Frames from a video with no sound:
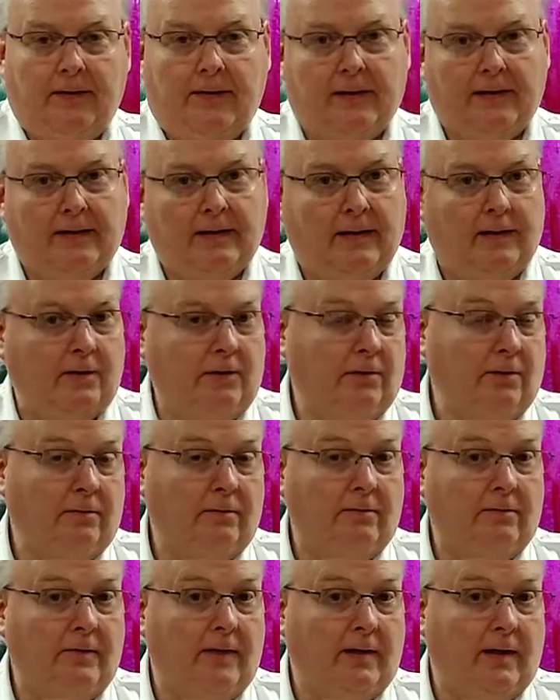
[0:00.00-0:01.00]
then continue
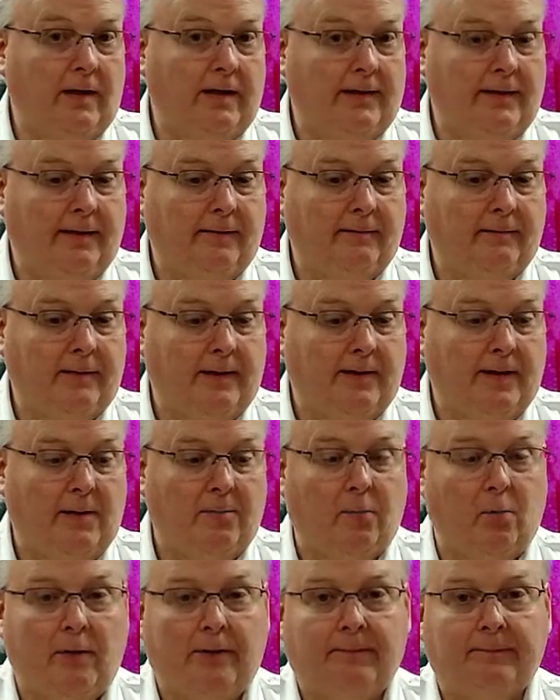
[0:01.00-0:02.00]
ventilating at
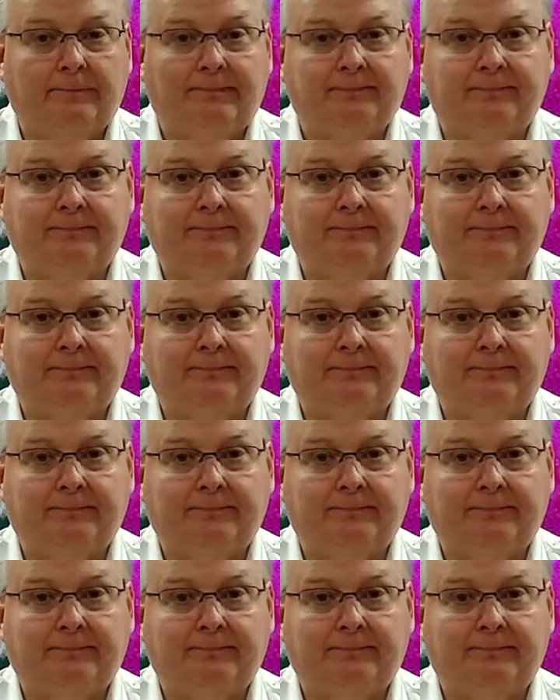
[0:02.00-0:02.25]
that point.